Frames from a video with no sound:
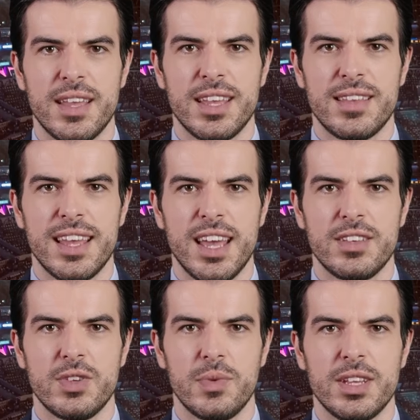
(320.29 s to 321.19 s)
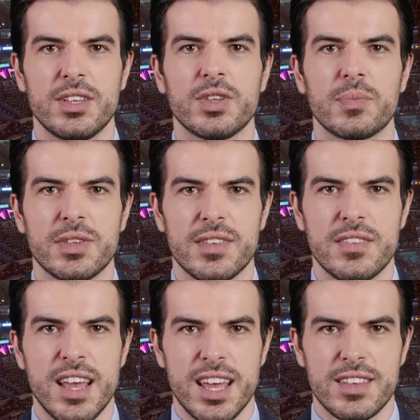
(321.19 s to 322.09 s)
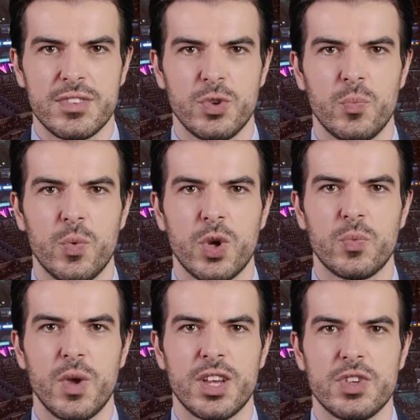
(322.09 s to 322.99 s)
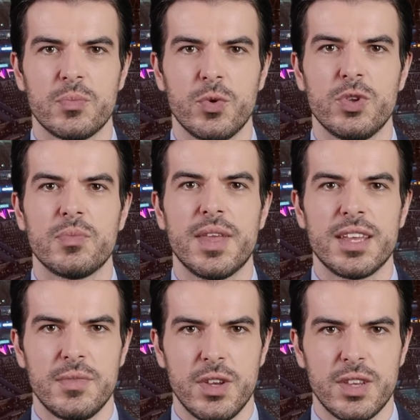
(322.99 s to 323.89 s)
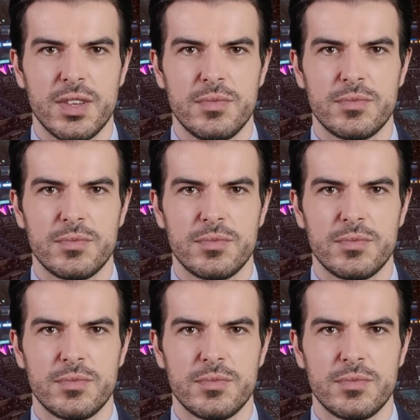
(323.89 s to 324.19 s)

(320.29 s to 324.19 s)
is estimated to be the size of the worldwide sports betting market.